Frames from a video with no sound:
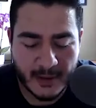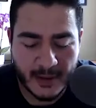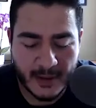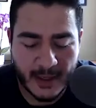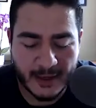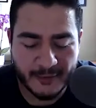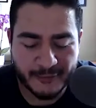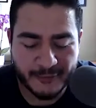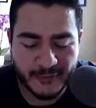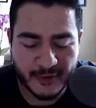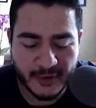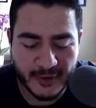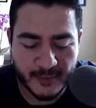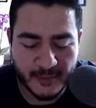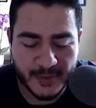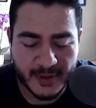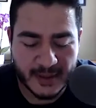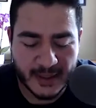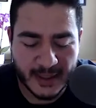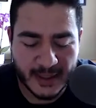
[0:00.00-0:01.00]
I feel a
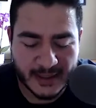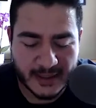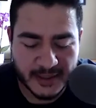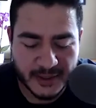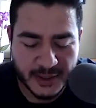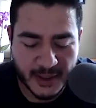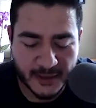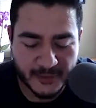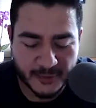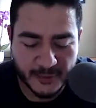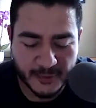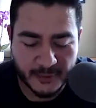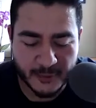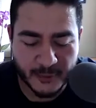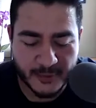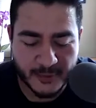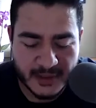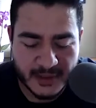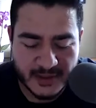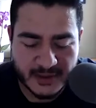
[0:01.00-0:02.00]
bit like a general who
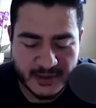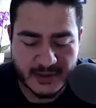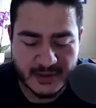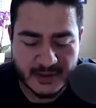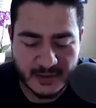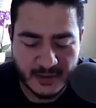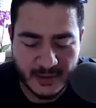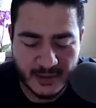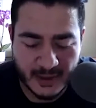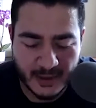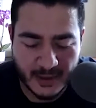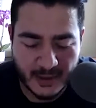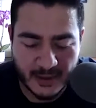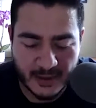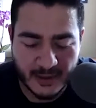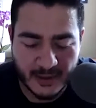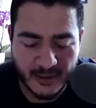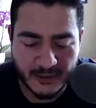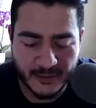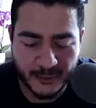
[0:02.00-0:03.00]
missed
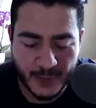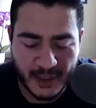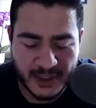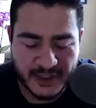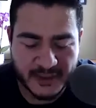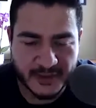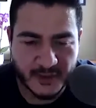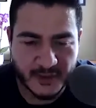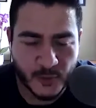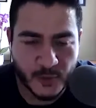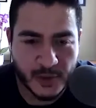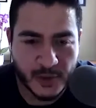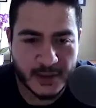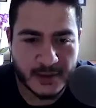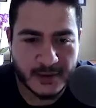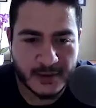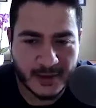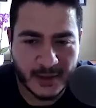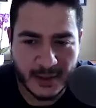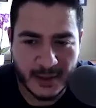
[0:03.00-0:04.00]
the righteous war.
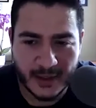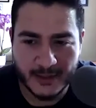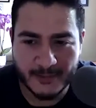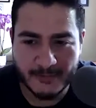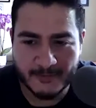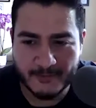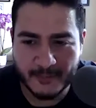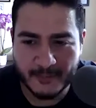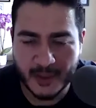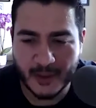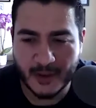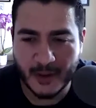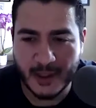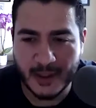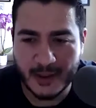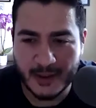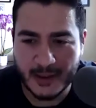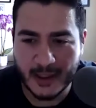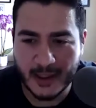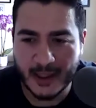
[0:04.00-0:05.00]
You
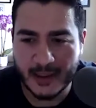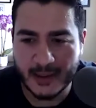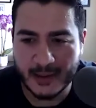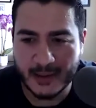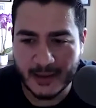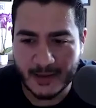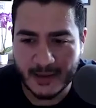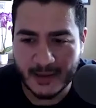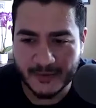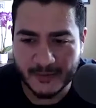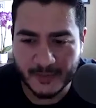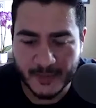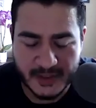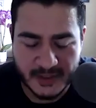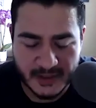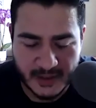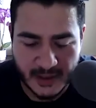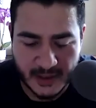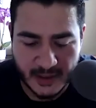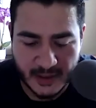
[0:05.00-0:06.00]
know, I as much
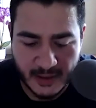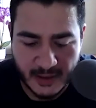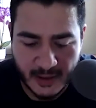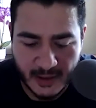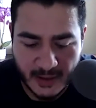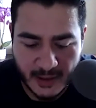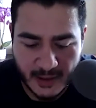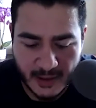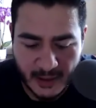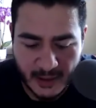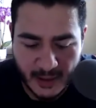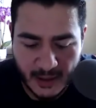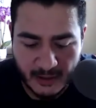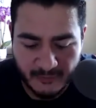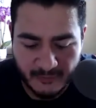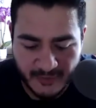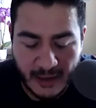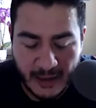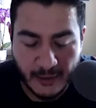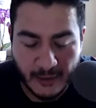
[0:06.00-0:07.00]
as I
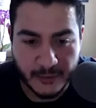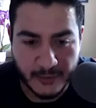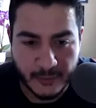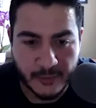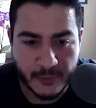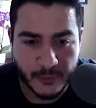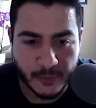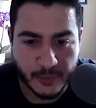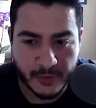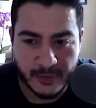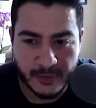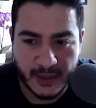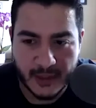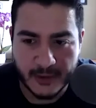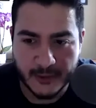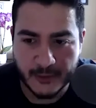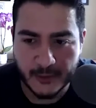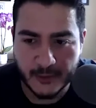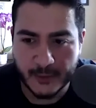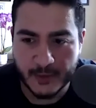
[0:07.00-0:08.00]
value the work that I
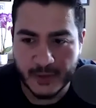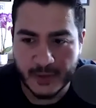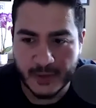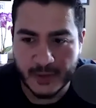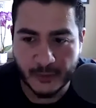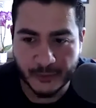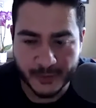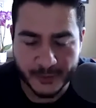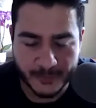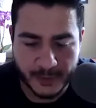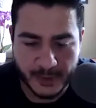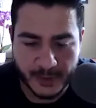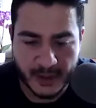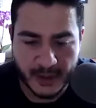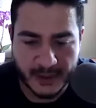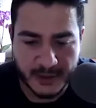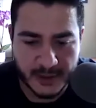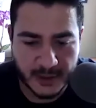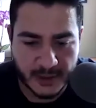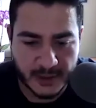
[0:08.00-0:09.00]
do in health
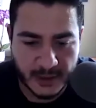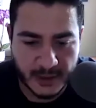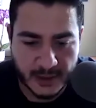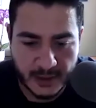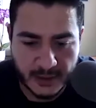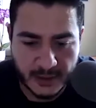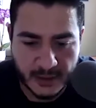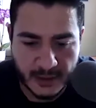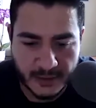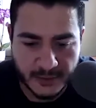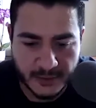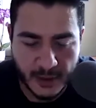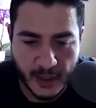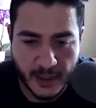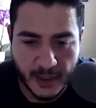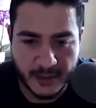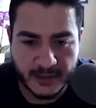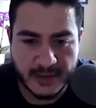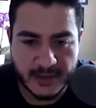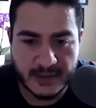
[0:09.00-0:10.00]
communication and in
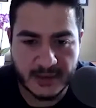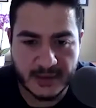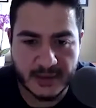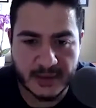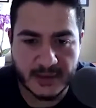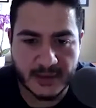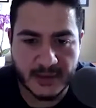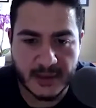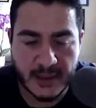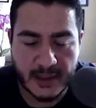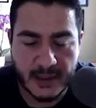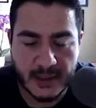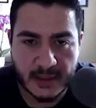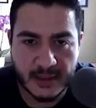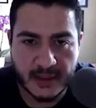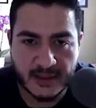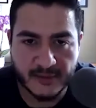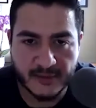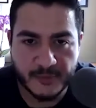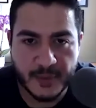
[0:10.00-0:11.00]
trying to
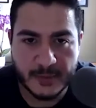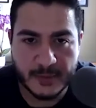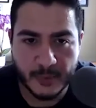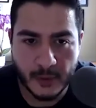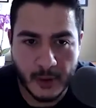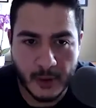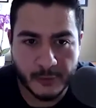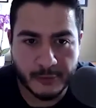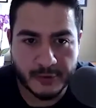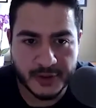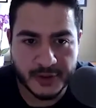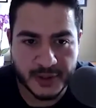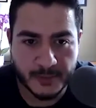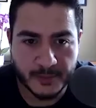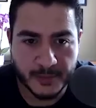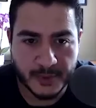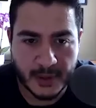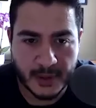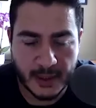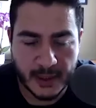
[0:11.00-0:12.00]
give people ownership
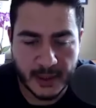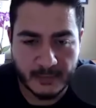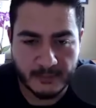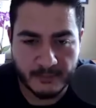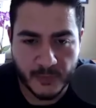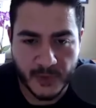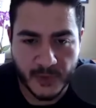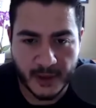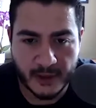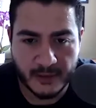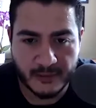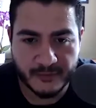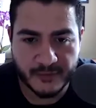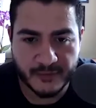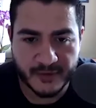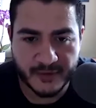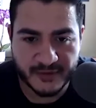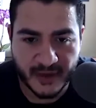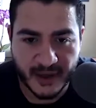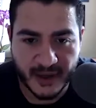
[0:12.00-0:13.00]
of
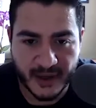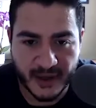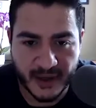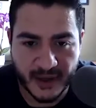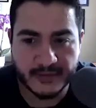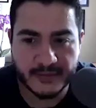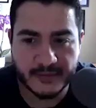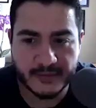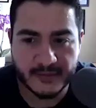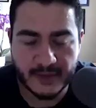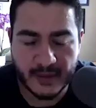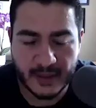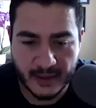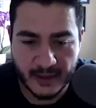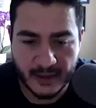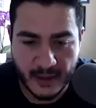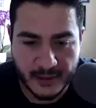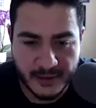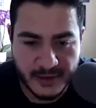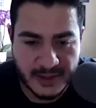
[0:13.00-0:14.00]
the science and an
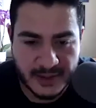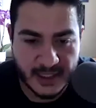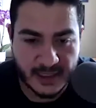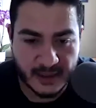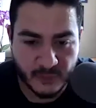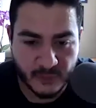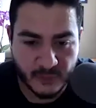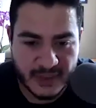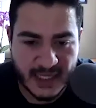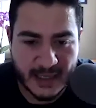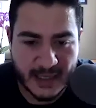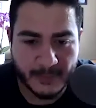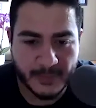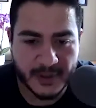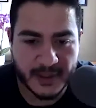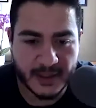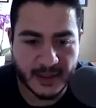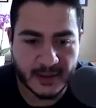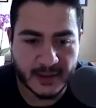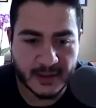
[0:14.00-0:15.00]
understanding of what's
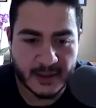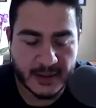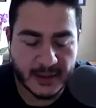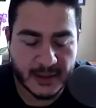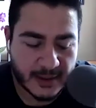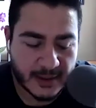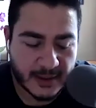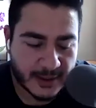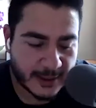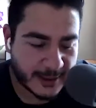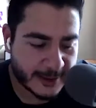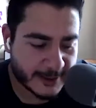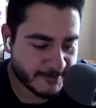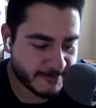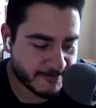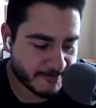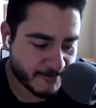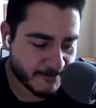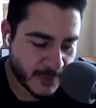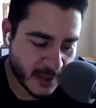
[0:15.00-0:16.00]
happening,
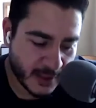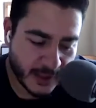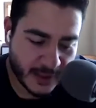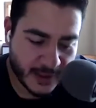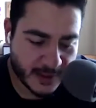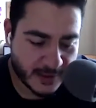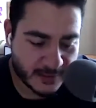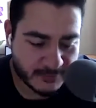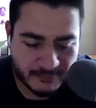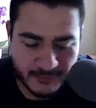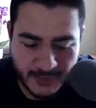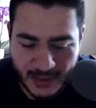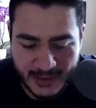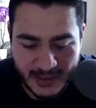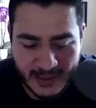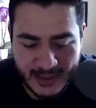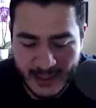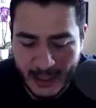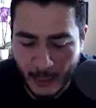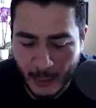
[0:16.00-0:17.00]
you know, I
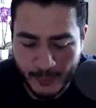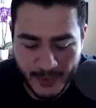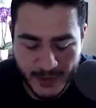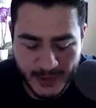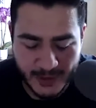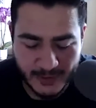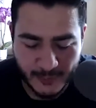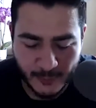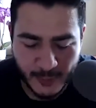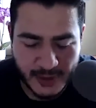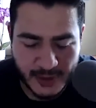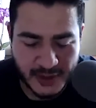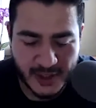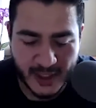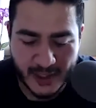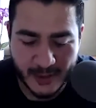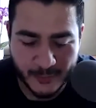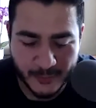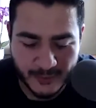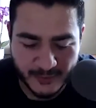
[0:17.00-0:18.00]
can't help but wish that
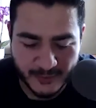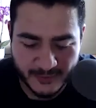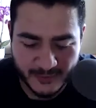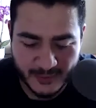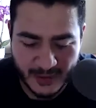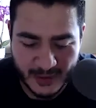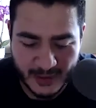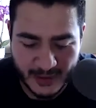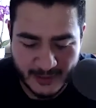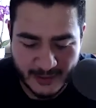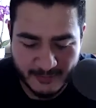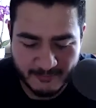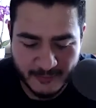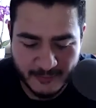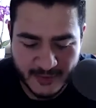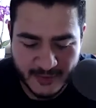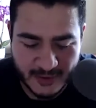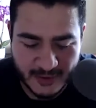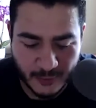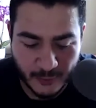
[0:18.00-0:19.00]
I was
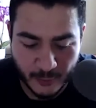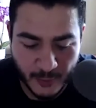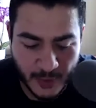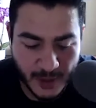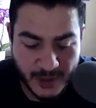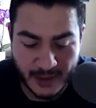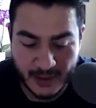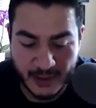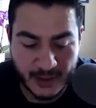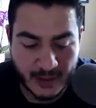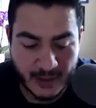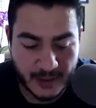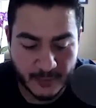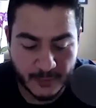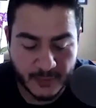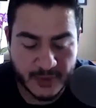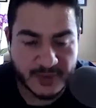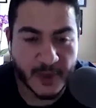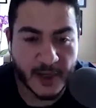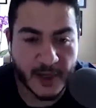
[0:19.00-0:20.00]
still running a
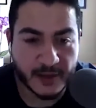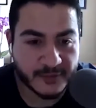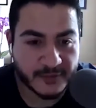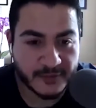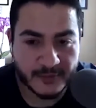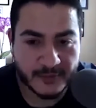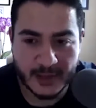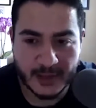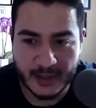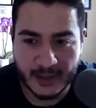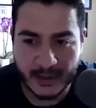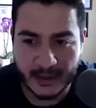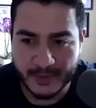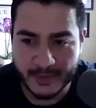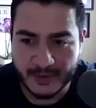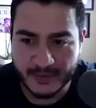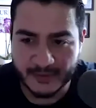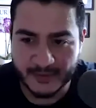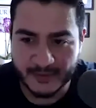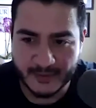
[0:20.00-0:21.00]
response
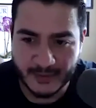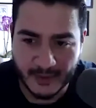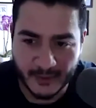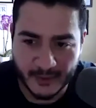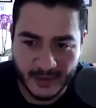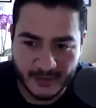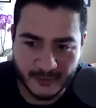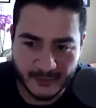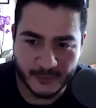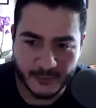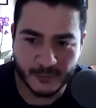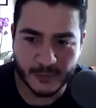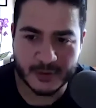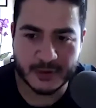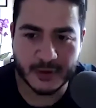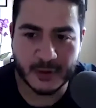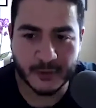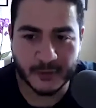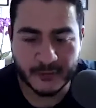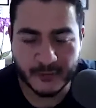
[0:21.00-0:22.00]
because, you know, that's sort of what you
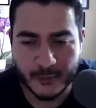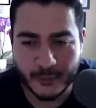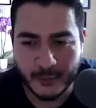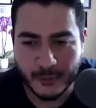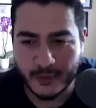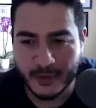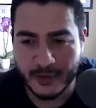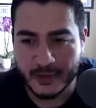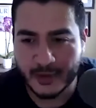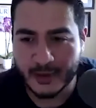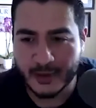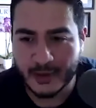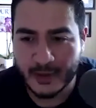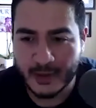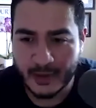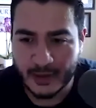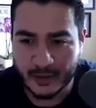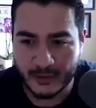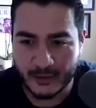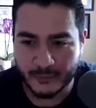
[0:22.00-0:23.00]
go to school and
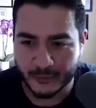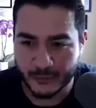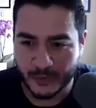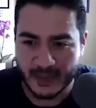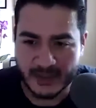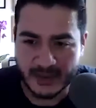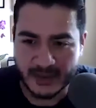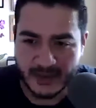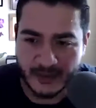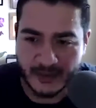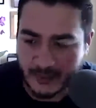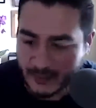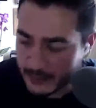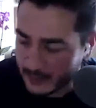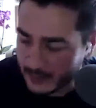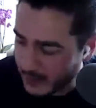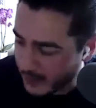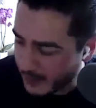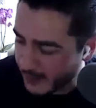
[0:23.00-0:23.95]
you train to do.